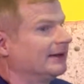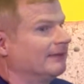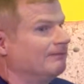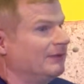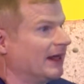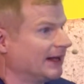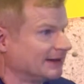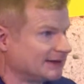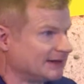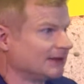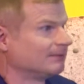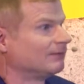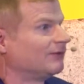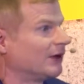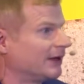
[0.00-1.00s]
they
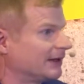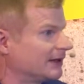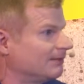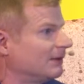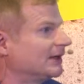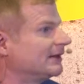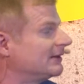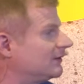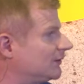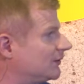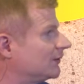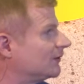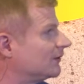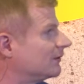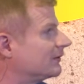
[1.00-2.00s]
seem very committed
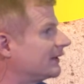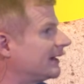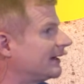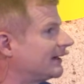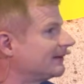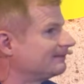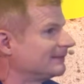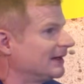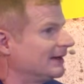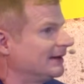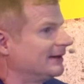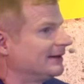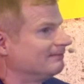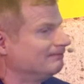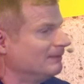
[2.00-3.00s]
to
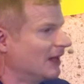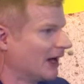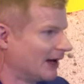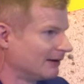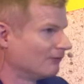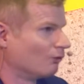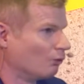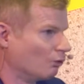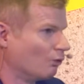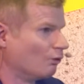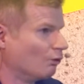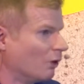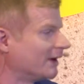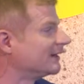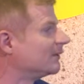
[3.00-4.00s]
not
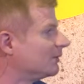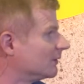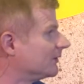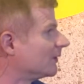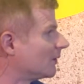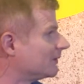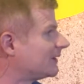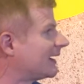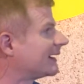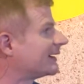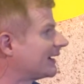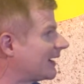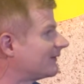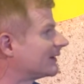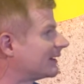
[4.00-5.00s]
wanting to build their own tech
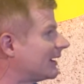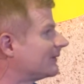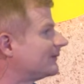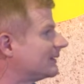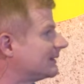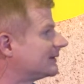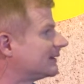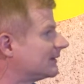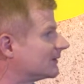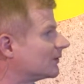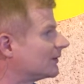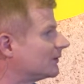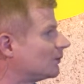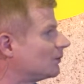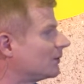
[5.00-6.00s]
and having confidence that it's
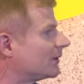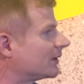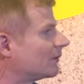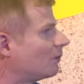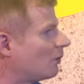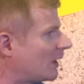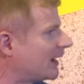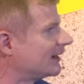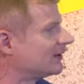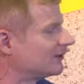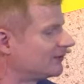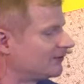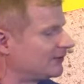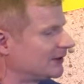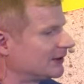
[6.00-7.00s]
going to work. Why do
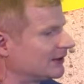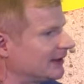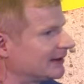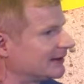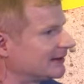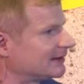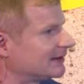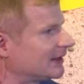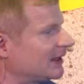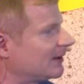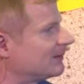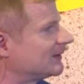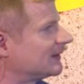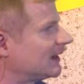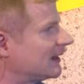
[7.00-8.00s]
you feel like this
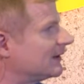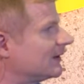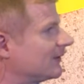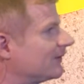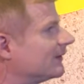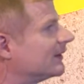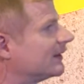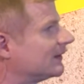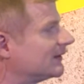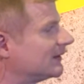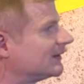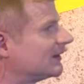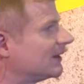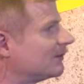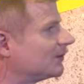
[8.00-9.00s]
time is not different, that it's
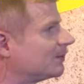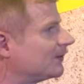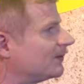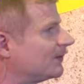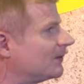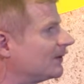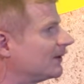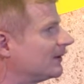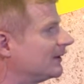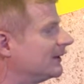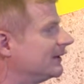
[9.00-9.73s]
the same as before?